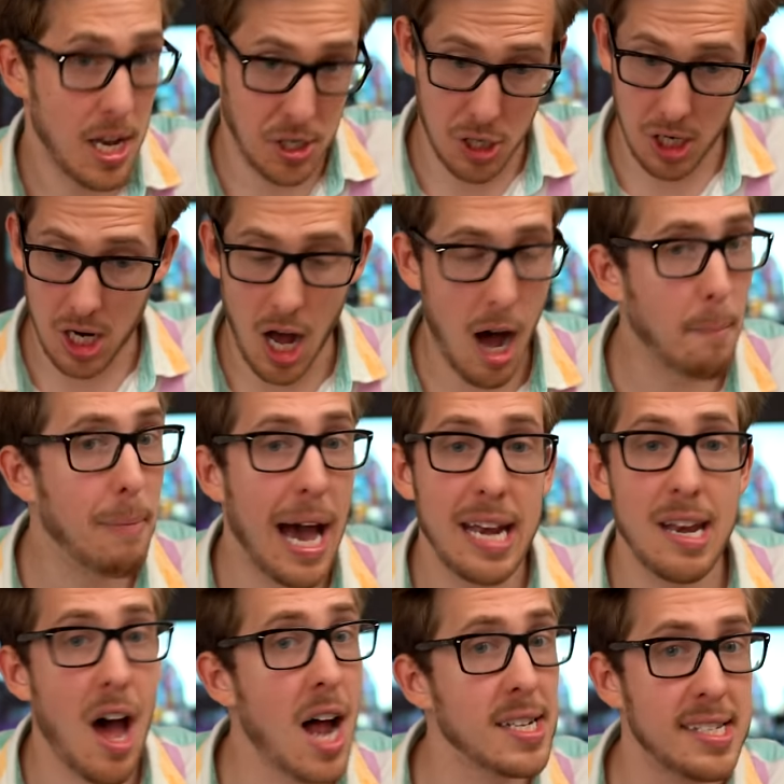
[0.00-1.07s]
to combat
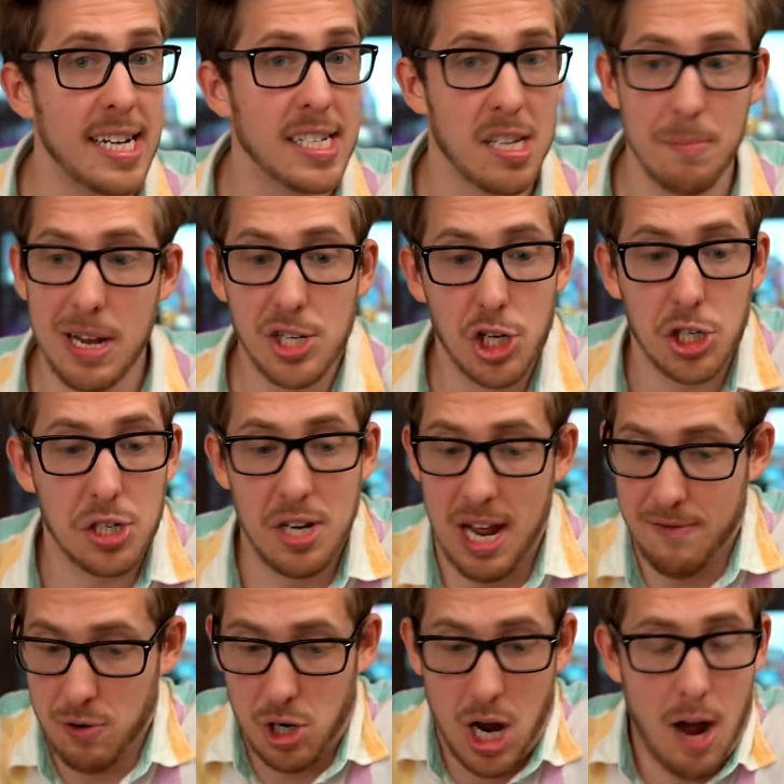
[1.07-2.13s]
Nazism and just
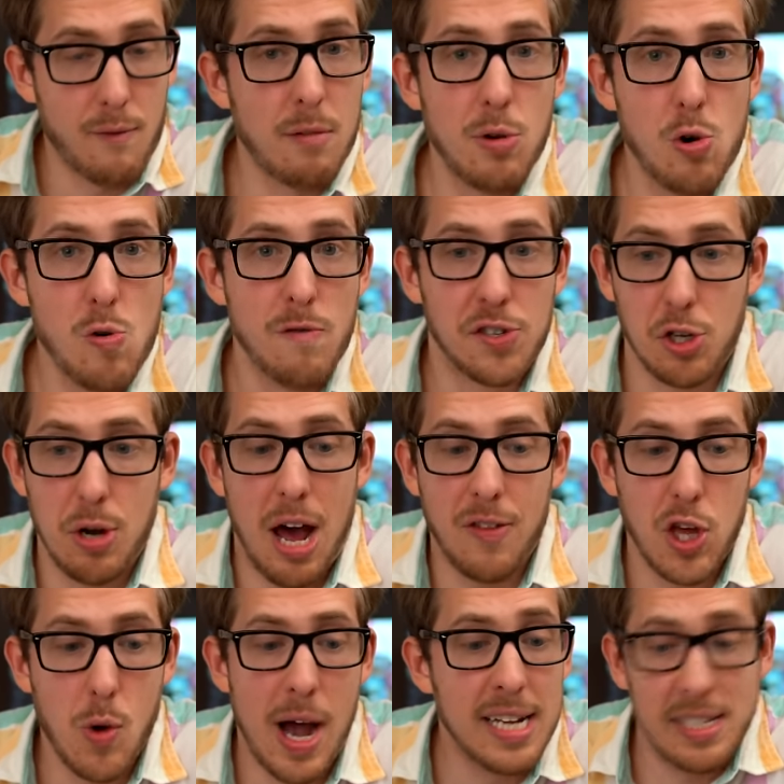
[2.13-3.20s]
never got removed. So now the
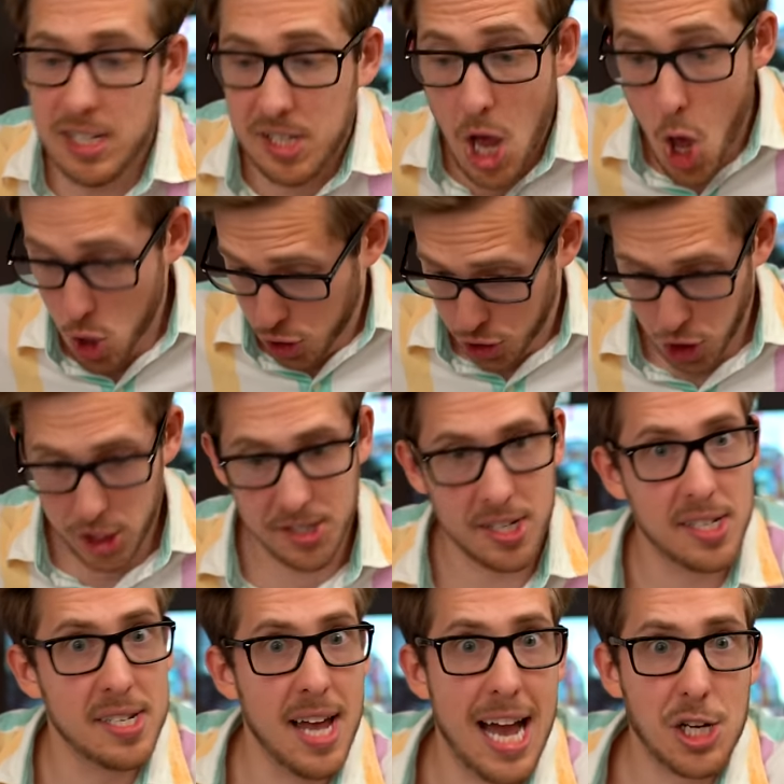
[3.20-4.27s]
U S is just
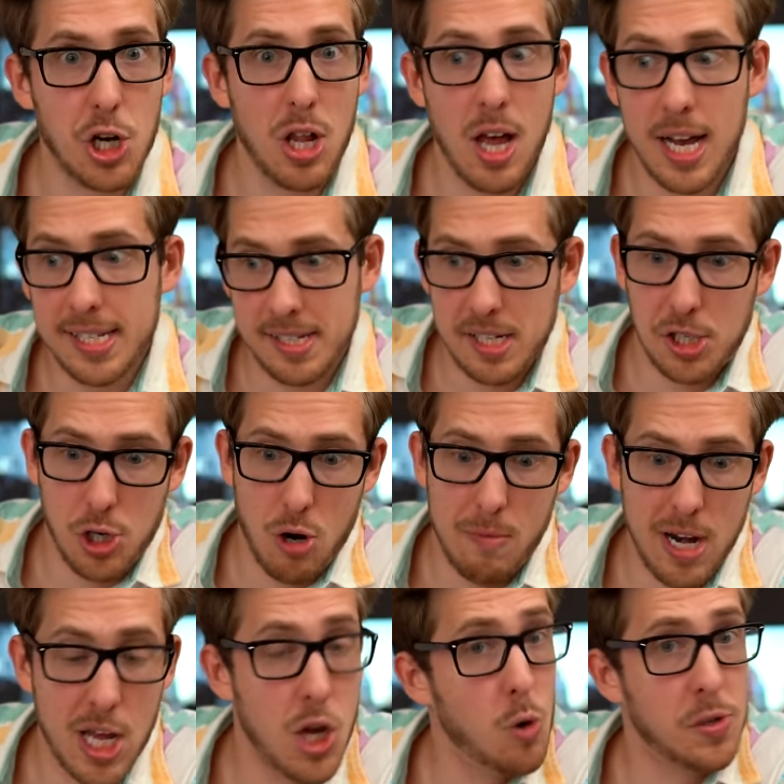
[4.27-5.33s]
as nationalized as
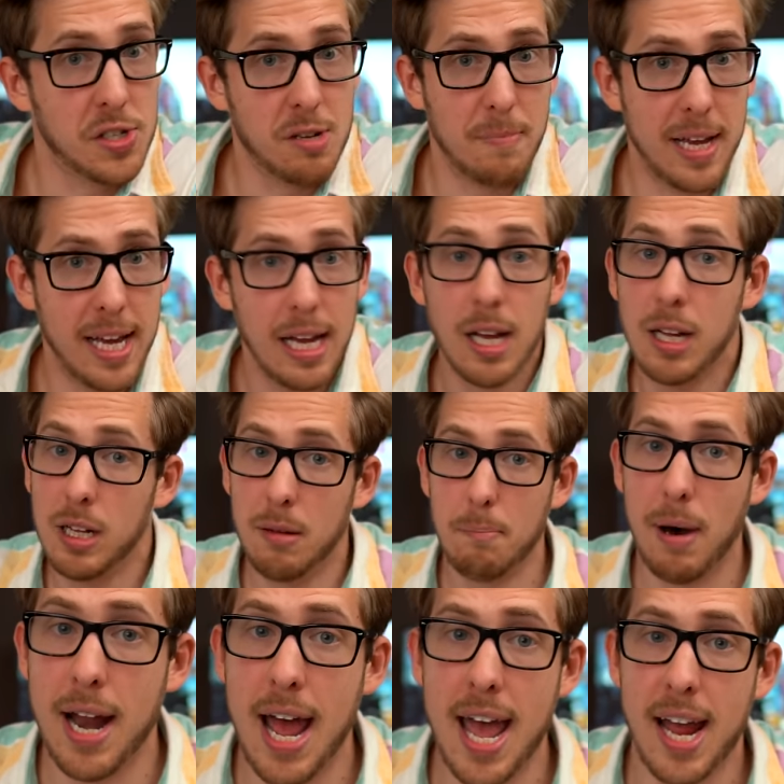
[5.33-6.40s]
Germany used to be.
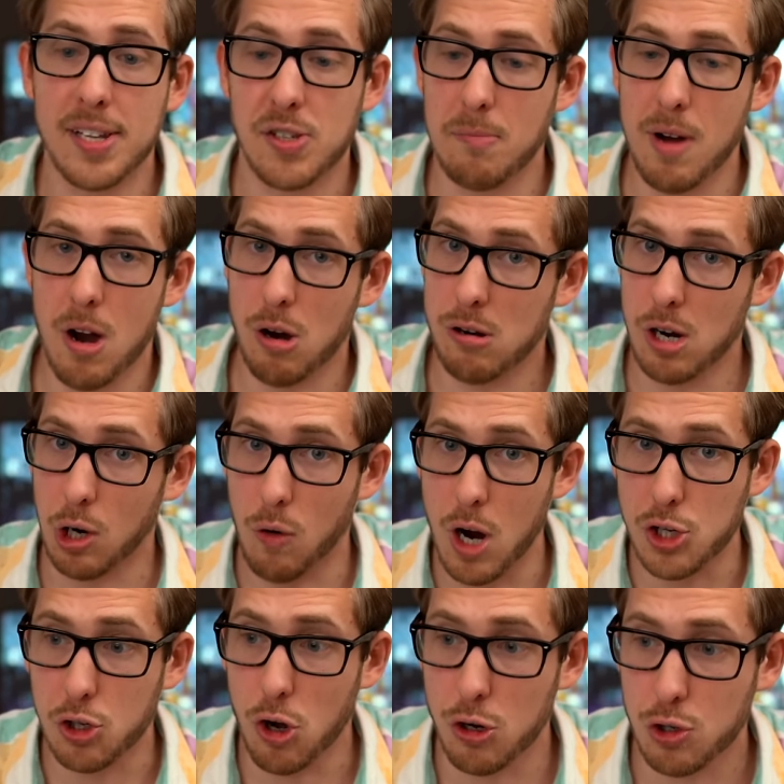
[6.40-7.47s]
But hey, it's America,
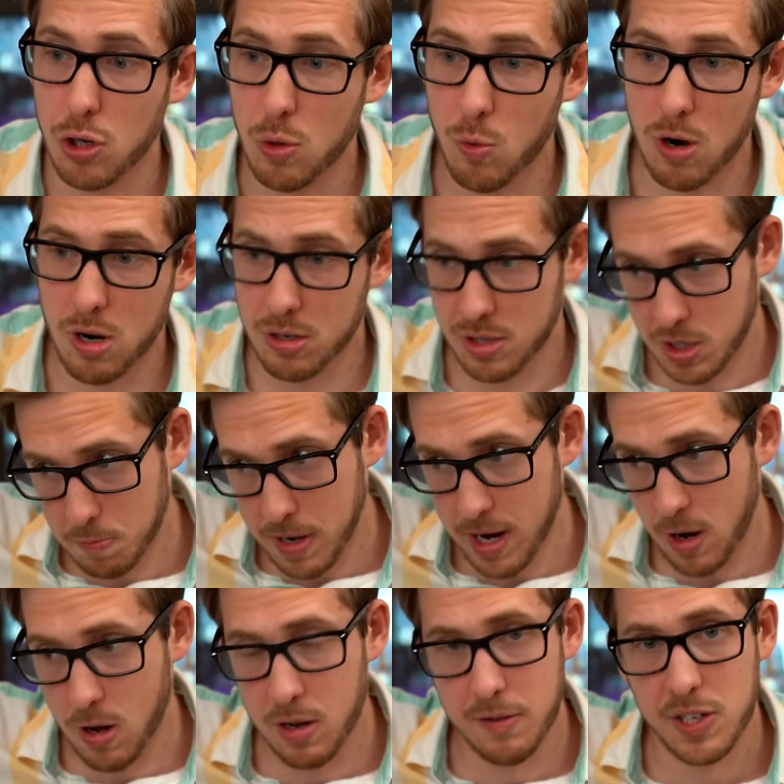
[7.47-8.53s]
greatest country in the world, despite
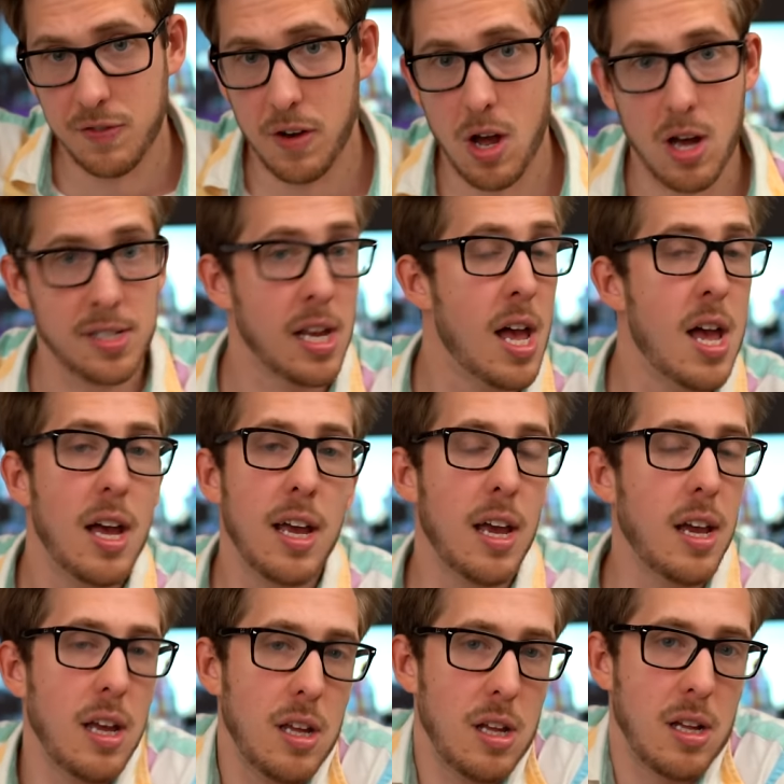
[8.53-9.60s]
all of its flaws.
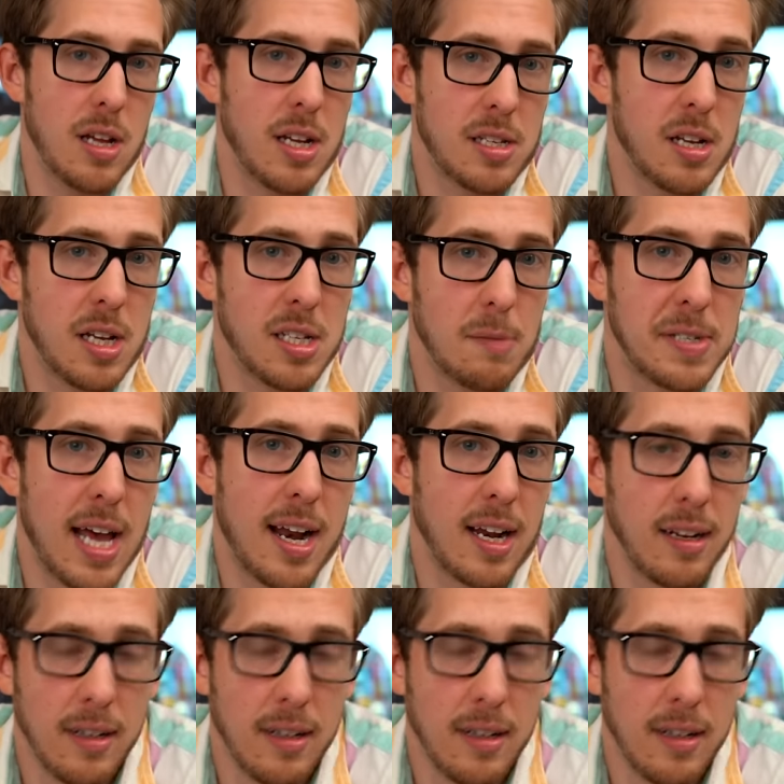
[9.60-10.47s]
It's, it's upsetting.